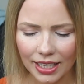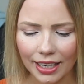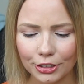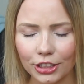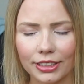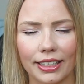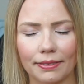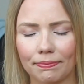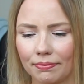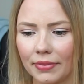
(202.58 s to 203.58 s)
I was just
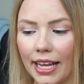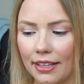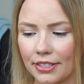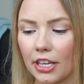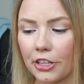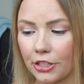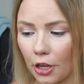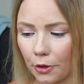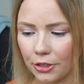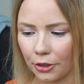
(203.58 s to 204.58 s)
like, it's
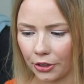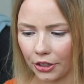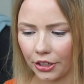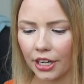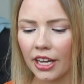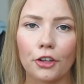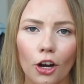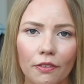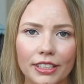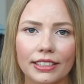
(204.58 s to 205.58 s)
so good. And then
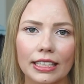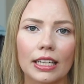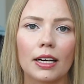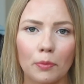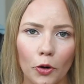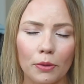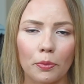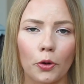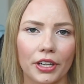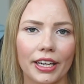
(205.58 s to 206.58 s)
obviously more
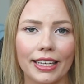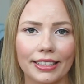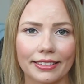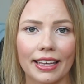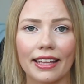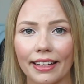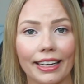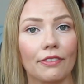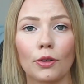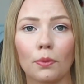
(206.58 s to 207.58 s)
important is
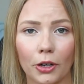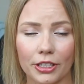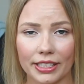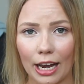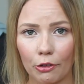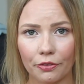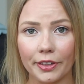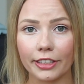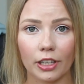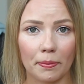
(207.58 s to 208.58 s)
that if it works and how it
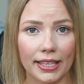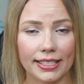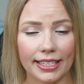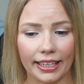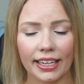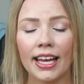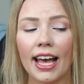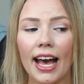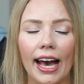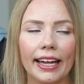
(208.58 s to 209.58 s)
feels on my skin.
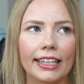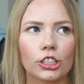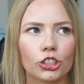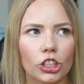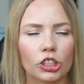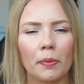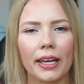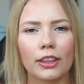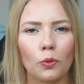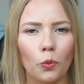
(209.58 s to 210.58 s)
And it's just
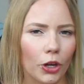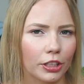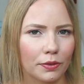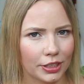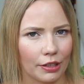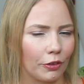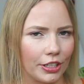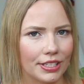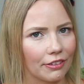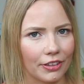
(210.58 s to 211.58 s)
made the world of a
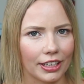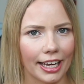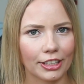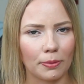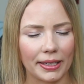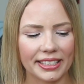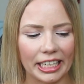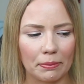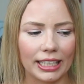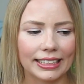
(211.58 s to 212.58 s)
difference, I feel like, to my
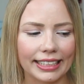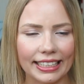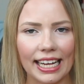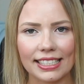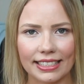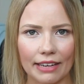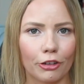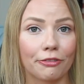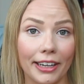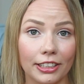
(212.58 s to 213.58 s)
skin. My skin has
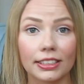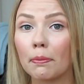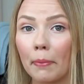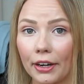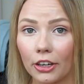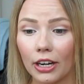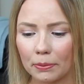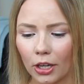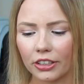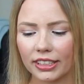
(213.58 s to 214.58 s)
never felt better.
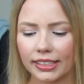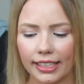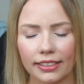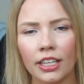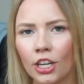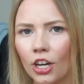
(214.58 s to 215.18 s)
I'm not going to say it's